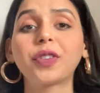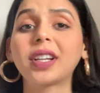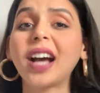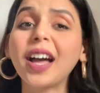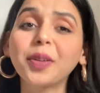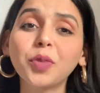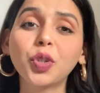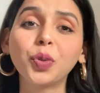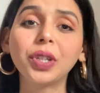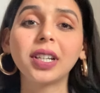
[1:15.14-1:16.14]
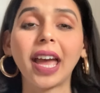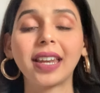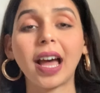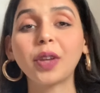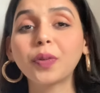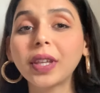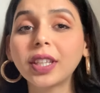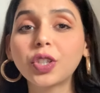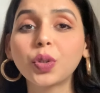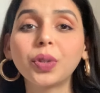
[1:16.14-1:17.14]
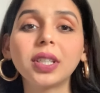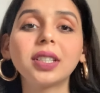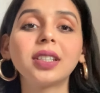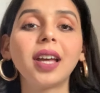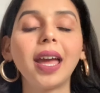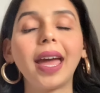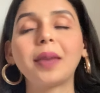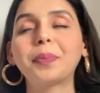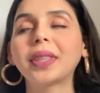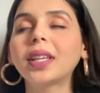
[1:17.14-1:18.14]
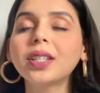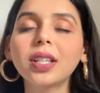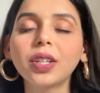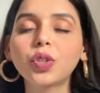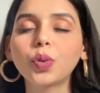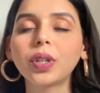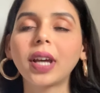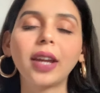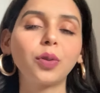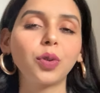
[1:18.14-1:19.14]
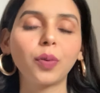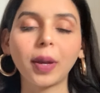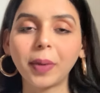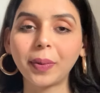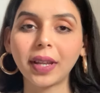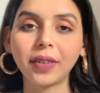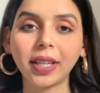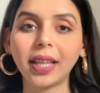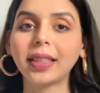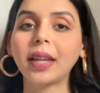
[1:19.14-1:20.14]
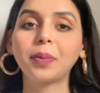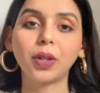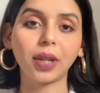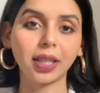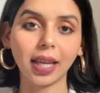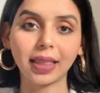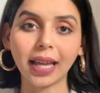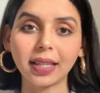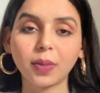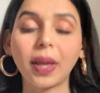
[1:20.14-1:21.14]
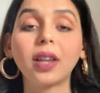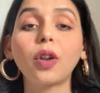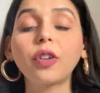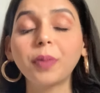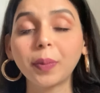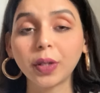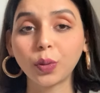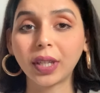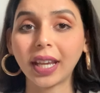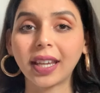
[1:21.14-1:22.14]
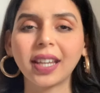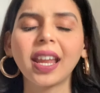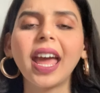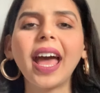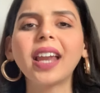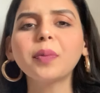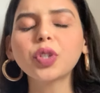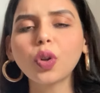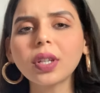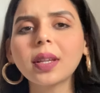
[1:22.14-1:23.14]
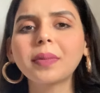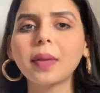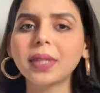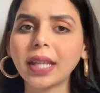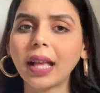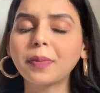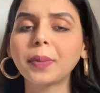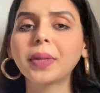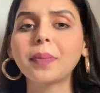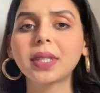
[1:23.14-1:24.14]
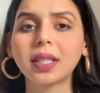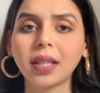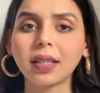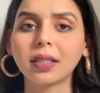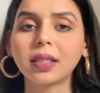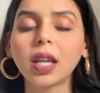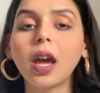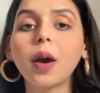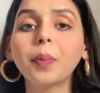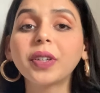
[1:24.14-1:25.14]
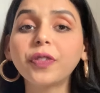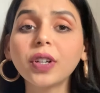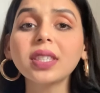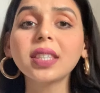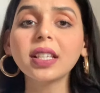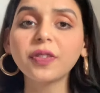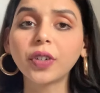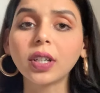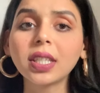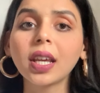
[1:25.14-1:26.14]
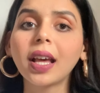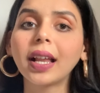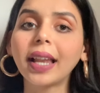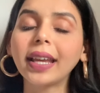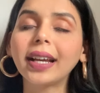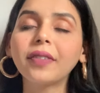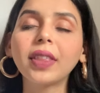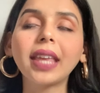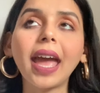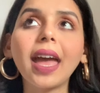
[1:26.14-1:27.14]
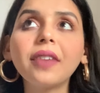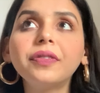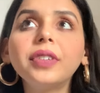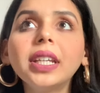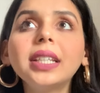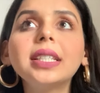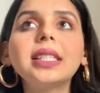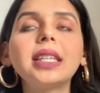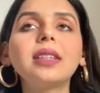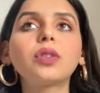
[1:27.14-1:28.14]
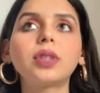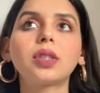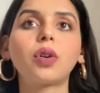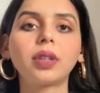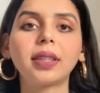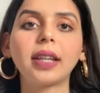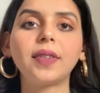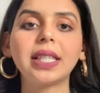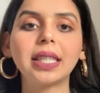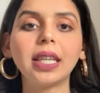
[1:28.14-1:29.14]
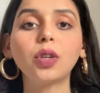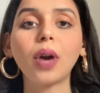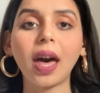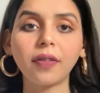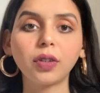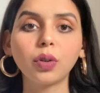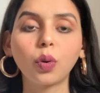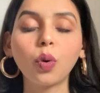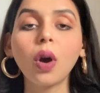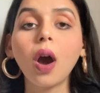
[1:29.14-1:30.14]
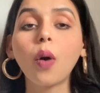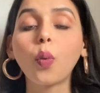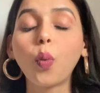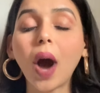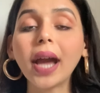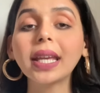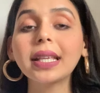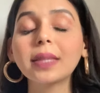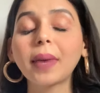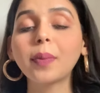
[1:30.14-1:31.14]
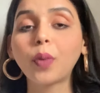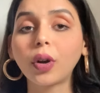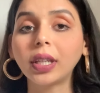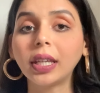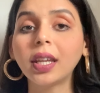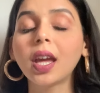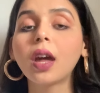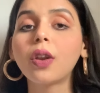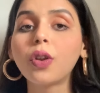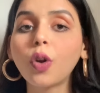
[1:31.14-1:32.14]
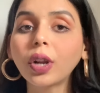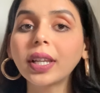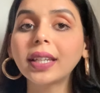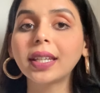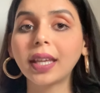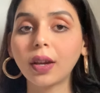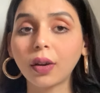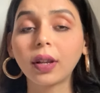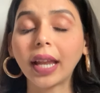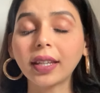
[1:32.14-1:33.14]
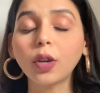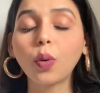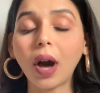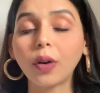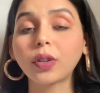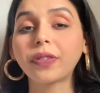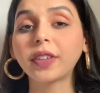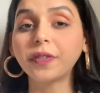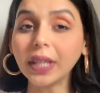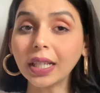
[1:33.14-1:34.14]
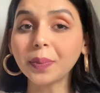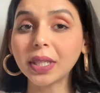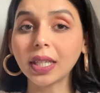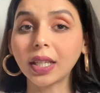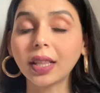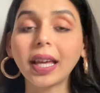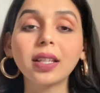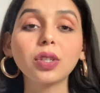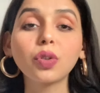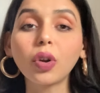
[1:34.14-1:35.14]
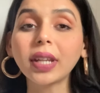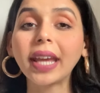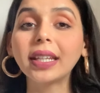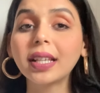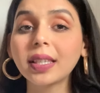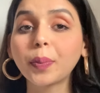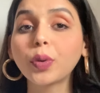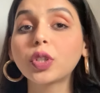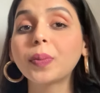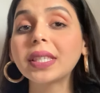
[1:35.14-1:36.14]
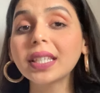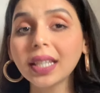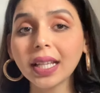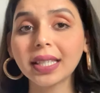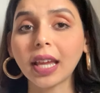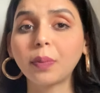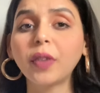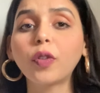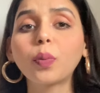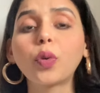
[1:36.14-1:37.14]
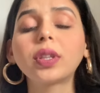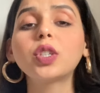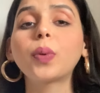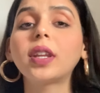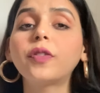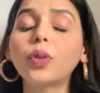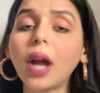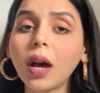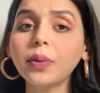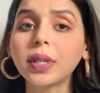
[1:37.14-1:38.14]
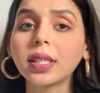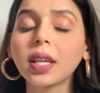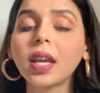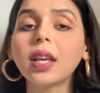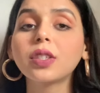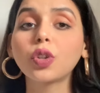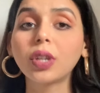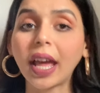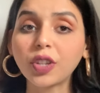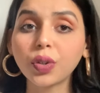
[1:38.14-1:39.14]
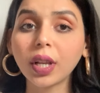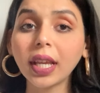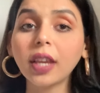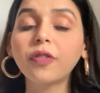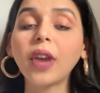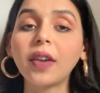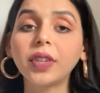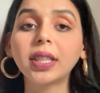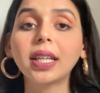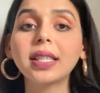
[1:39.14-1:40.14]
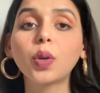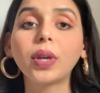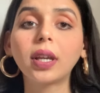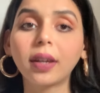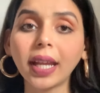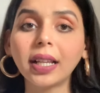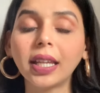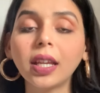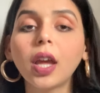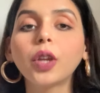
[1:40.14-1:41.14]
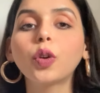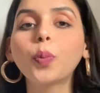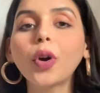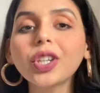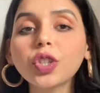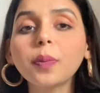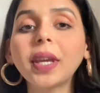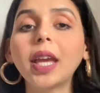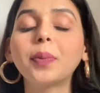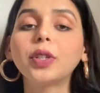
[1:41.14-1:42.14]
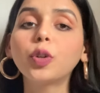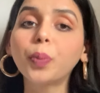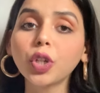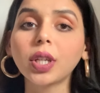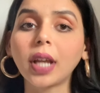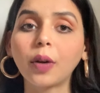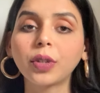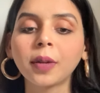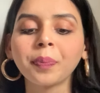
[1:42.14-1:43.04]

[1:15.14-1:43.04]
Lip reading: Kayam churna and Ayurvedic churna and Patanjali churna. I don't know why people ever take that, but you can take that as well. A lot of people do take it, and I'm sure sometimes it helps, sometimes it doesn't. But first things first, like with every disease or disorder that we see, you have to know, why is my body not letting go out of the fecal material that is not ideally supposed to be sitting inside me for more than 24 hours. So naturally, if everything is going correctly, your body should be able to push it out.